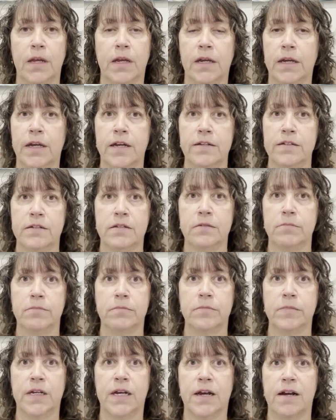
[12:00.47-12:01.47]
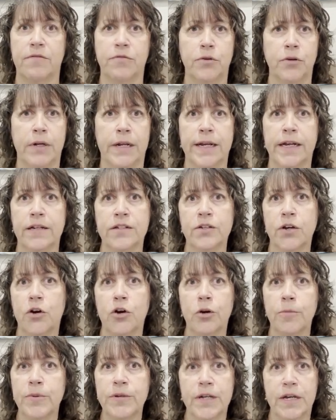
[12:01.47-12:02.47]
custom cover, like a
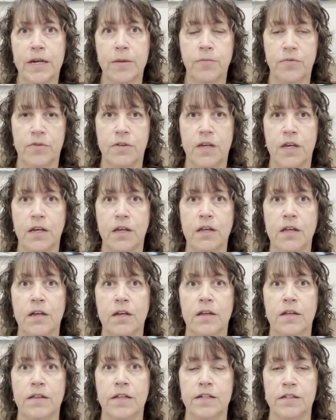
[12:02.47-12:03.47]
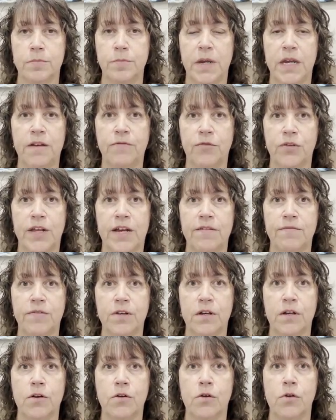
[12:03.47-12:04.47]
tarp type thing that's made for that
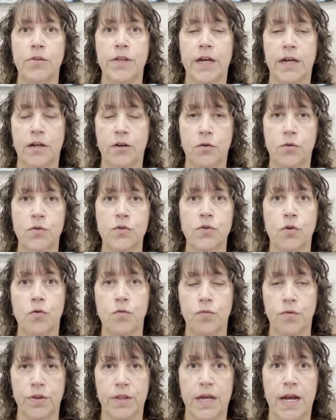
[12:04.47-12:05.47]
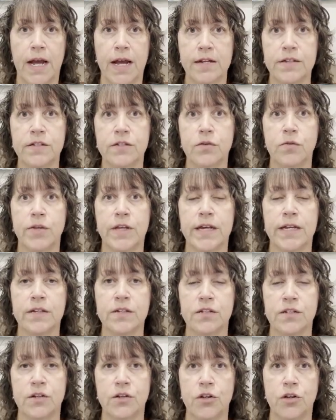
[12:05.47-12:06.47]
vehicle that goes over that, so that
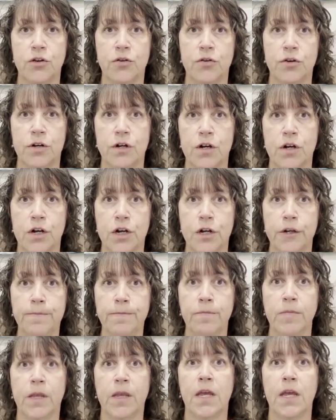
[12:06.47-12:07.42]
is secured on,